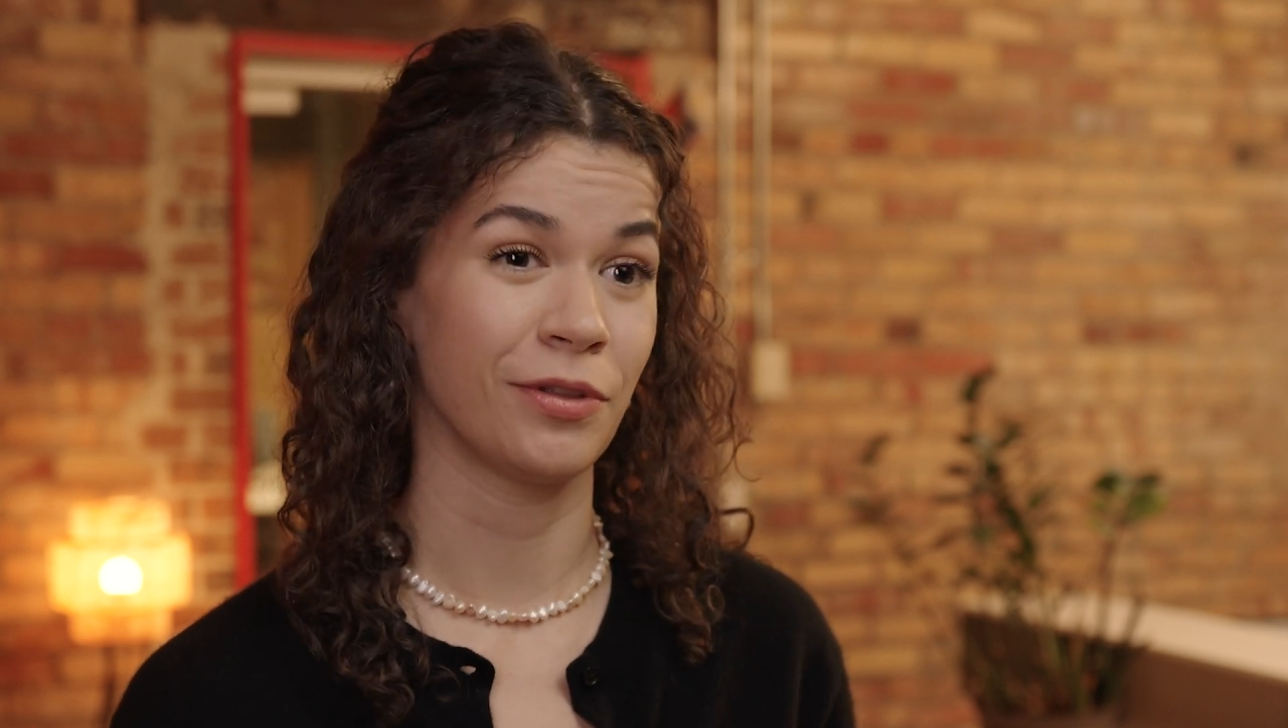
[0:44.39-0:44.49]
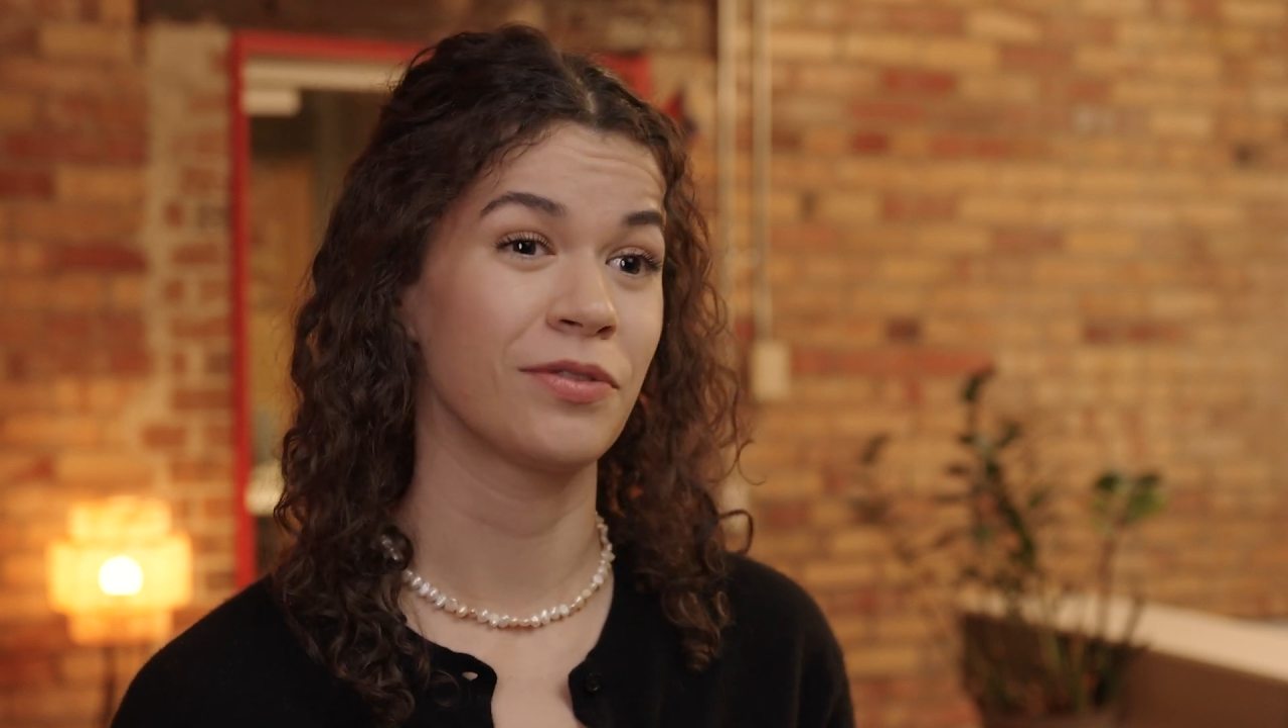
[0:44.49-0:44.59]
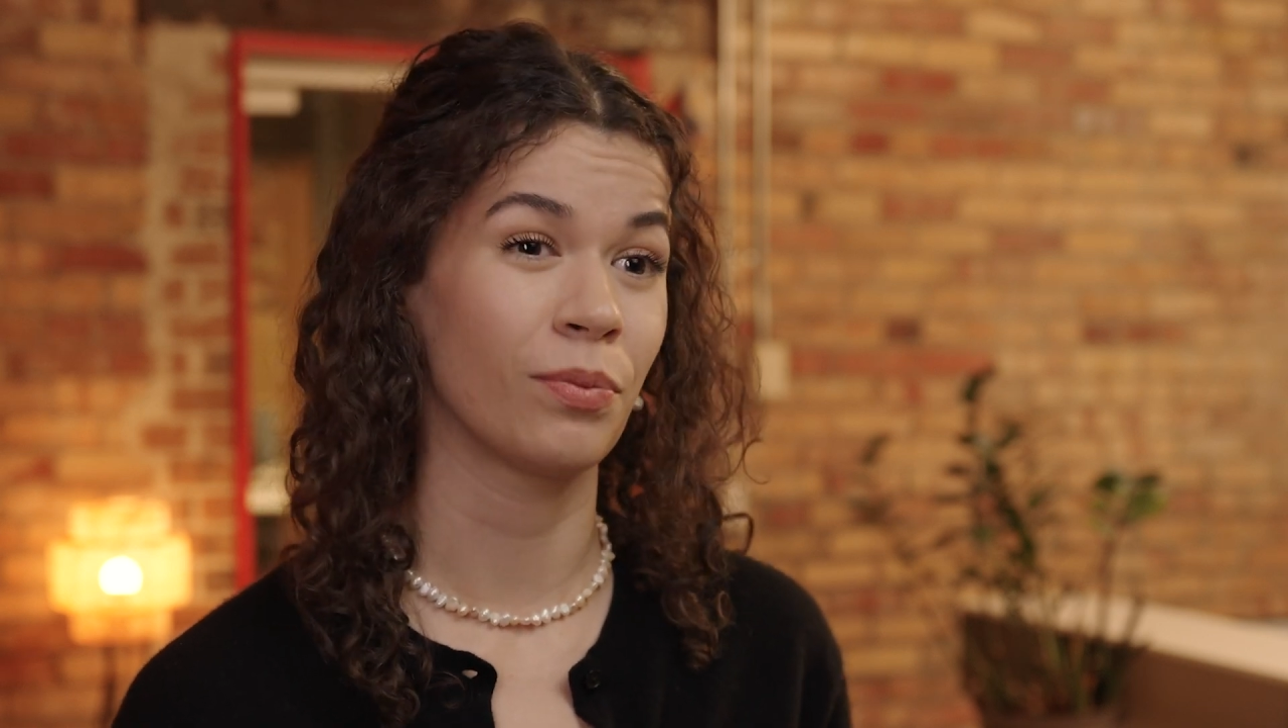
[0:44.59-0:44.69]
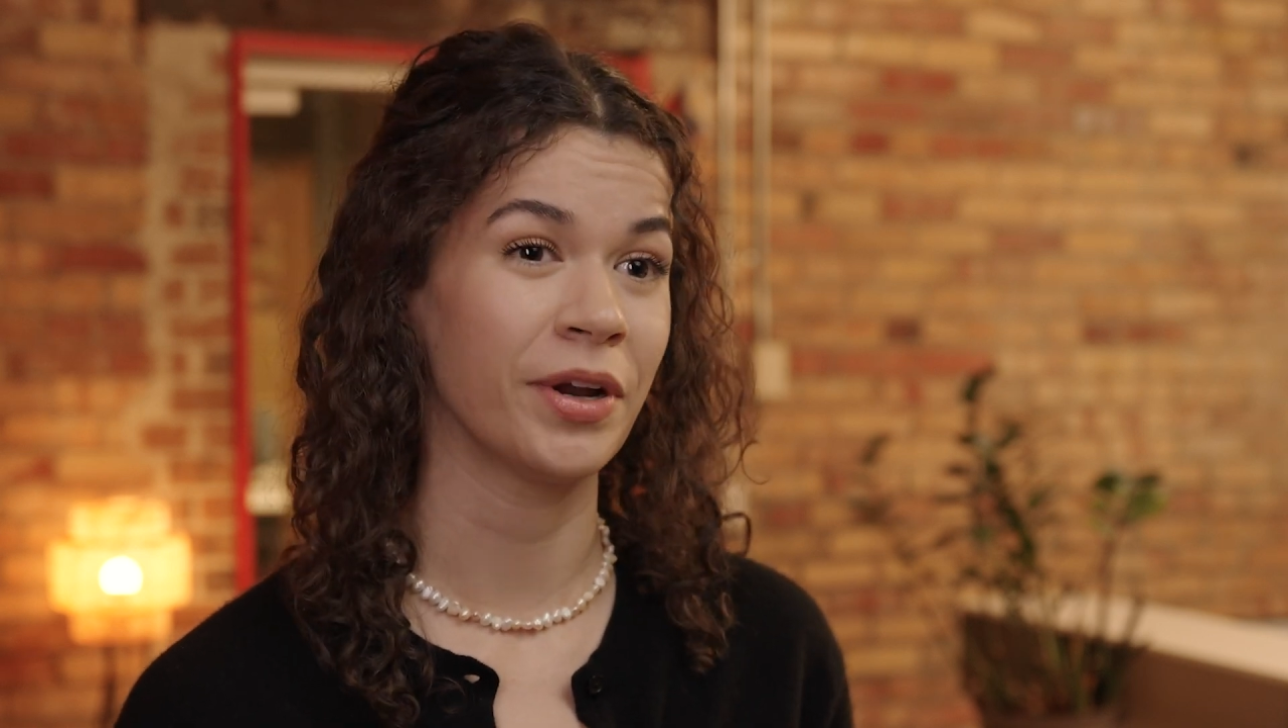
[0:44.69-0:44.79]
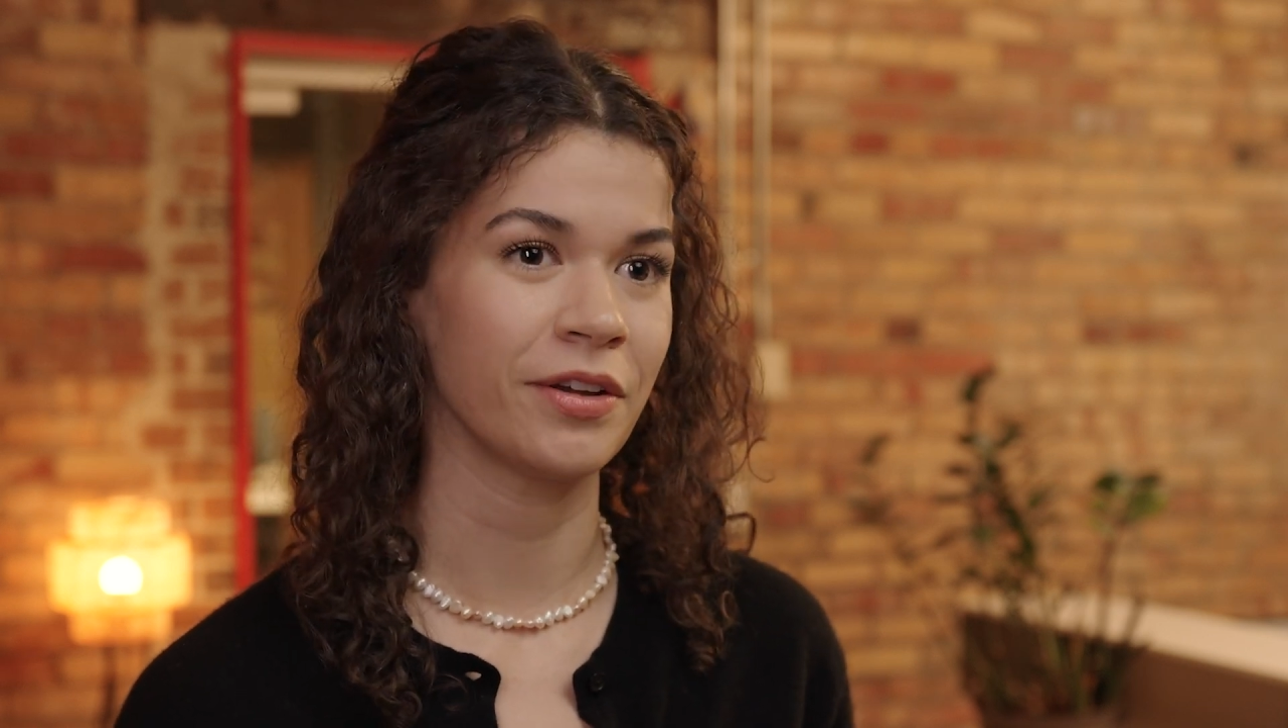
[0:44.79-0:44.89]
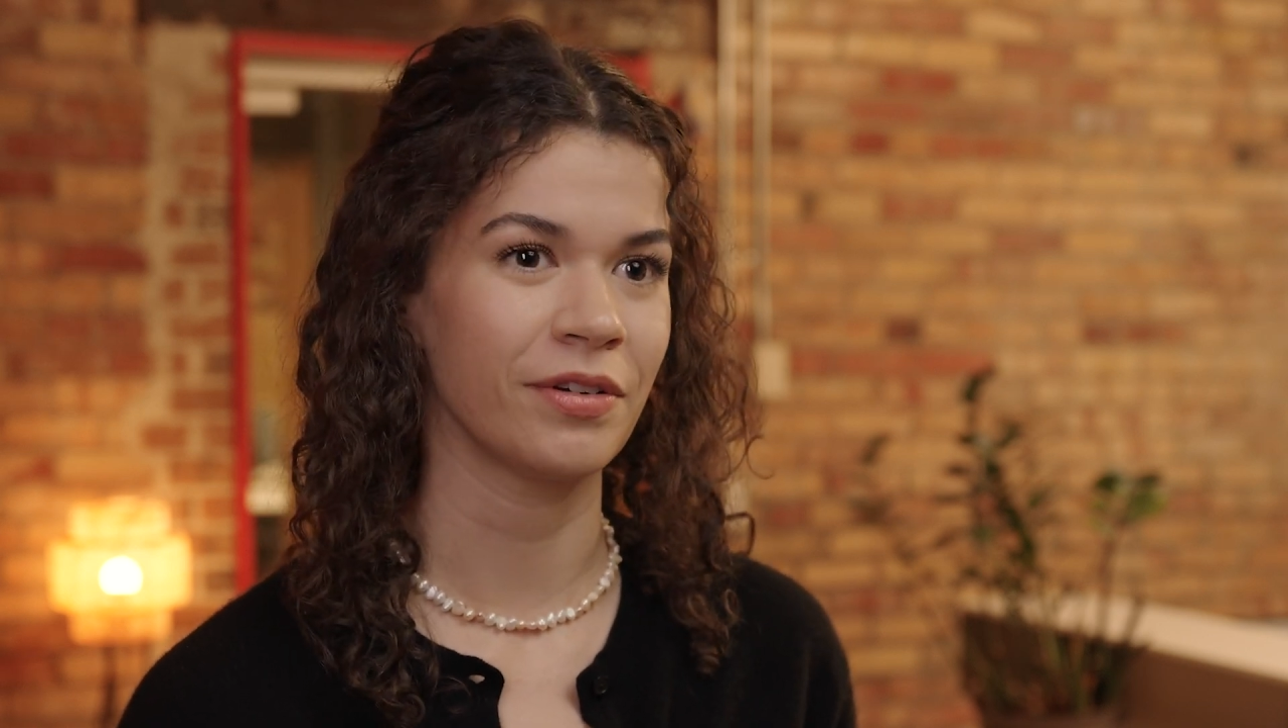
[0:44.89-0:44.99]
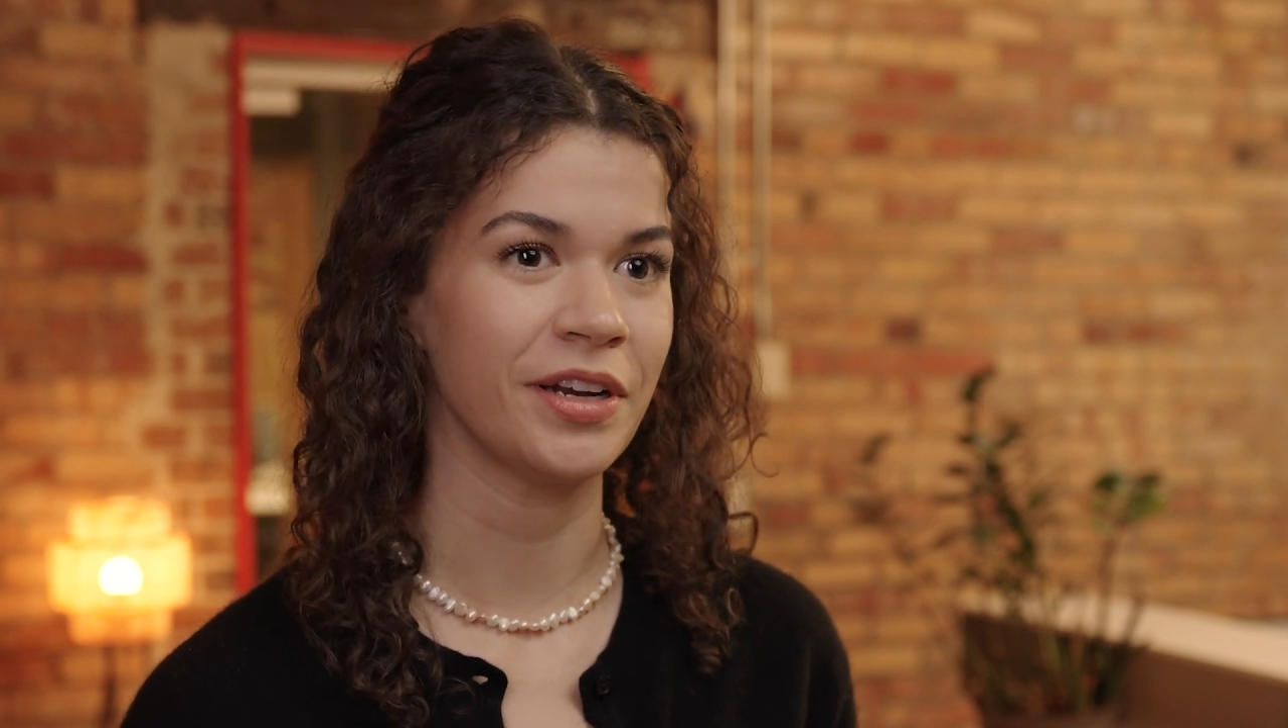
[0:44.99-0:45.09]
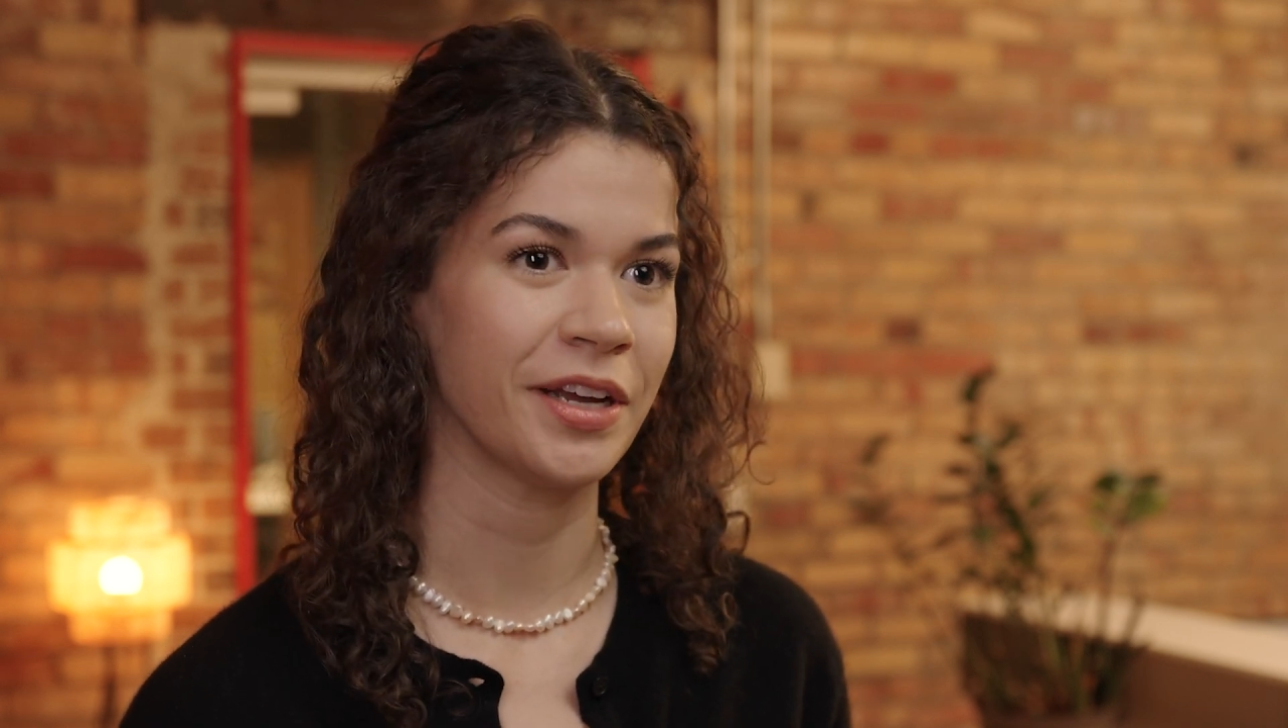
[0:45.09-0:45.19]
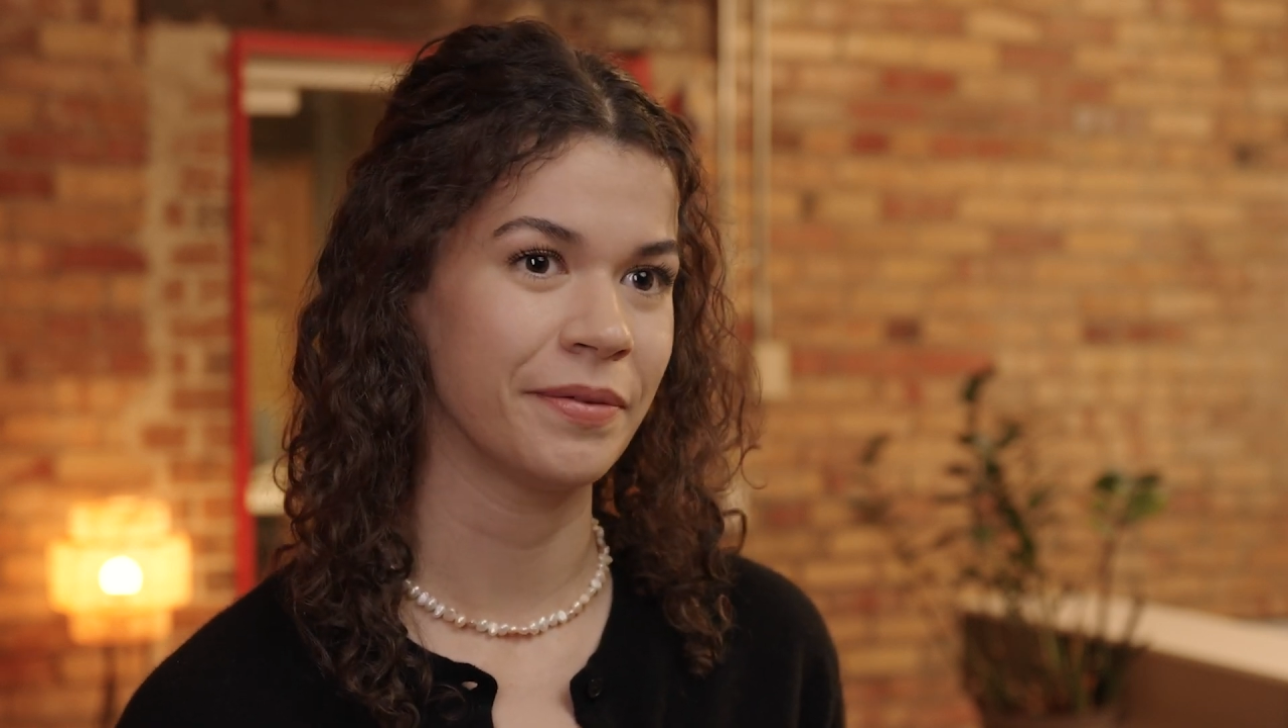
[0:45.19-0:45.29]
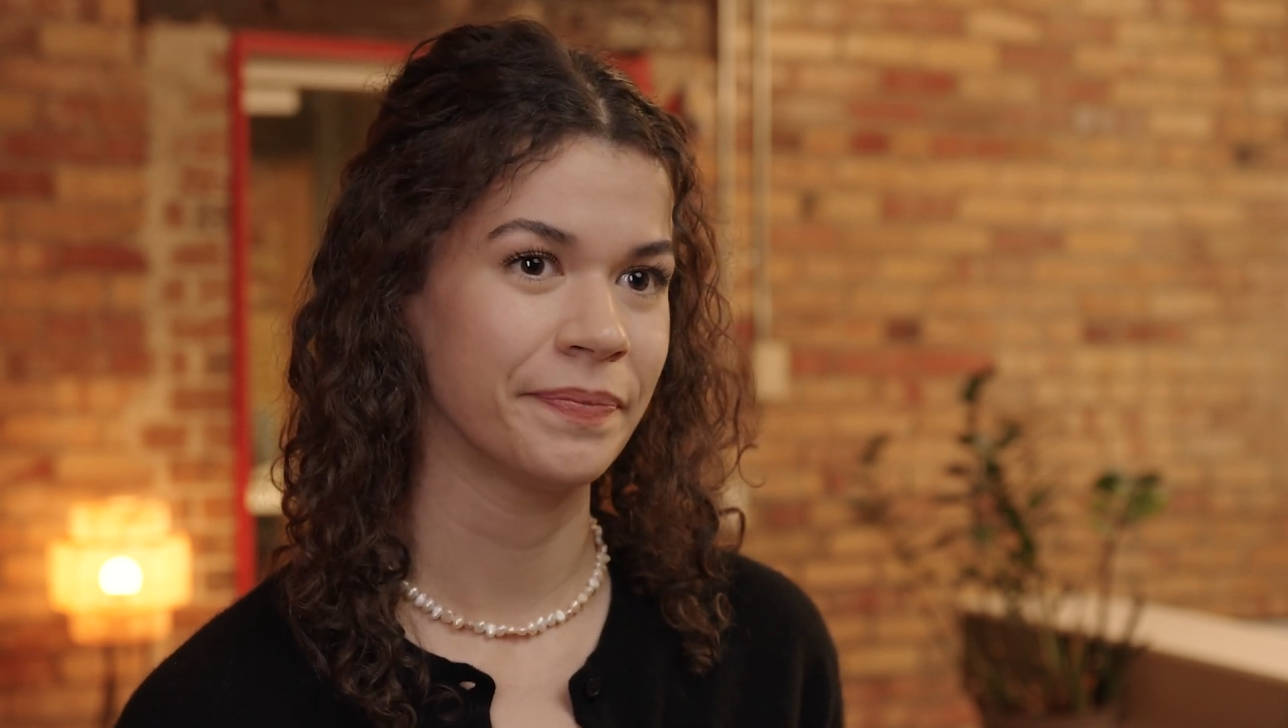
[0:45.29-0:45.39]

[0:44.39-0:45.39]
this one ingredient.